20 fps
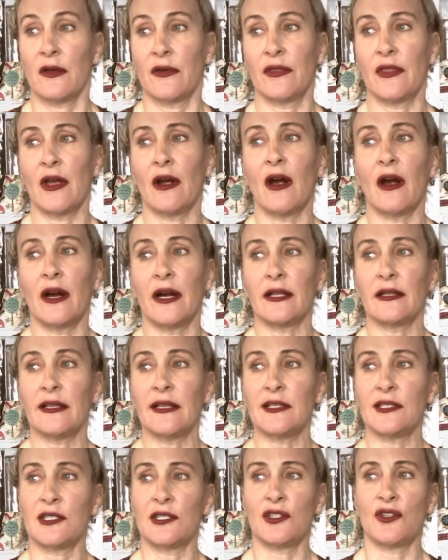There are at
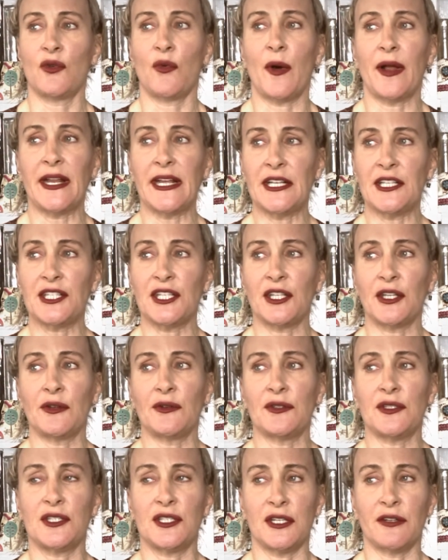least 22
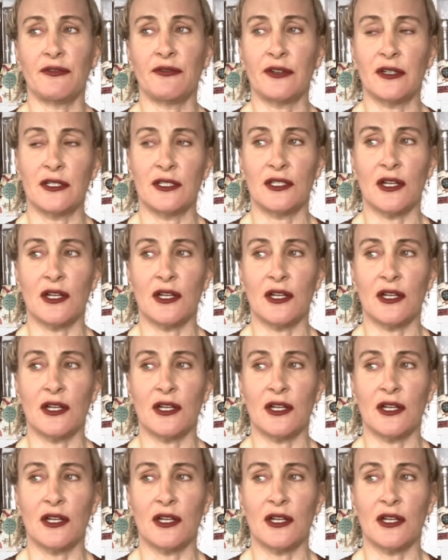different